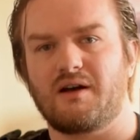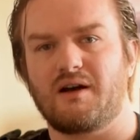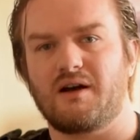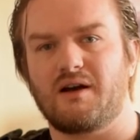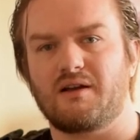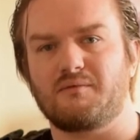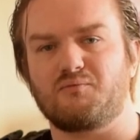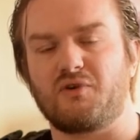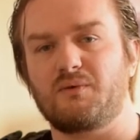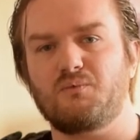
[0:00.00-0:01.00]
and
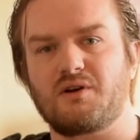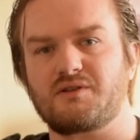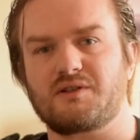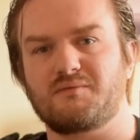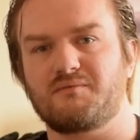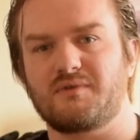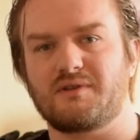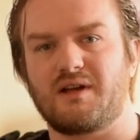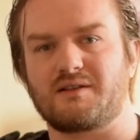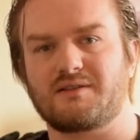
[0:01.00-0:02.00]
brainwash them
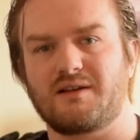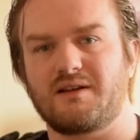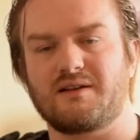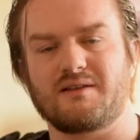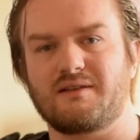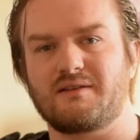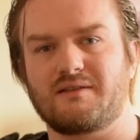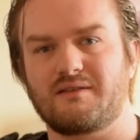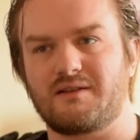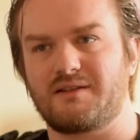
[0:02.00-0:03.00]
that the
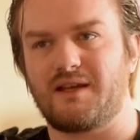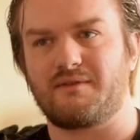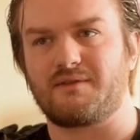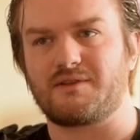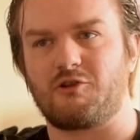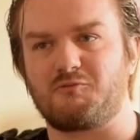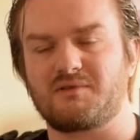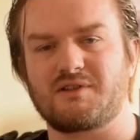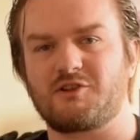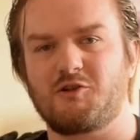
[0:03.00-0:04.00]
day of the
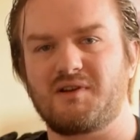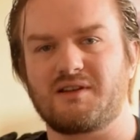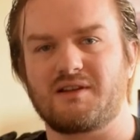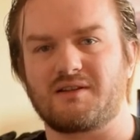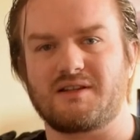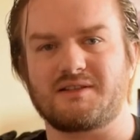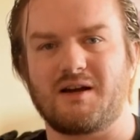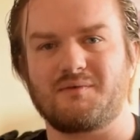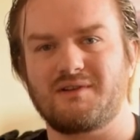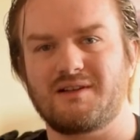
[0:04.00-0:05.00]
serpent is coming, that the
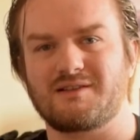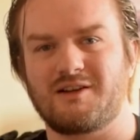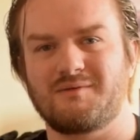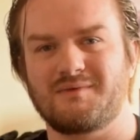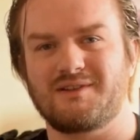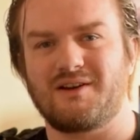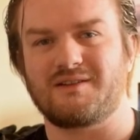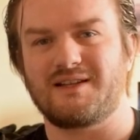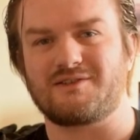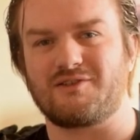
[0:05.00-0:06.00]
devil is coming down,
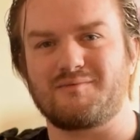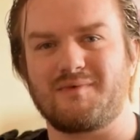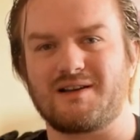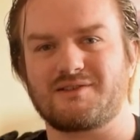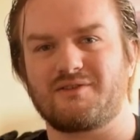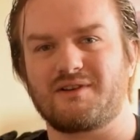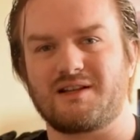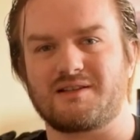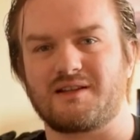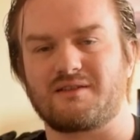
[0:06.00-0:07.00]
he's their master, and
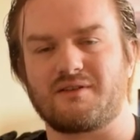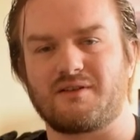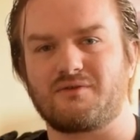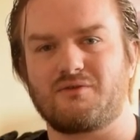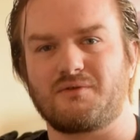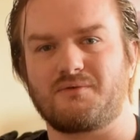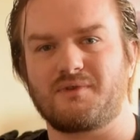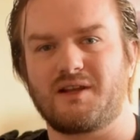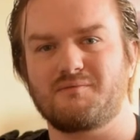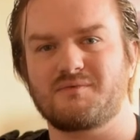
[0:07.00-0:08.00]
he's sitting on the throne of
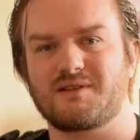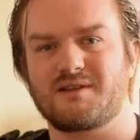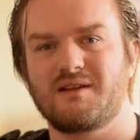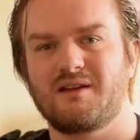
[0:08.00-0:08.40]
flames,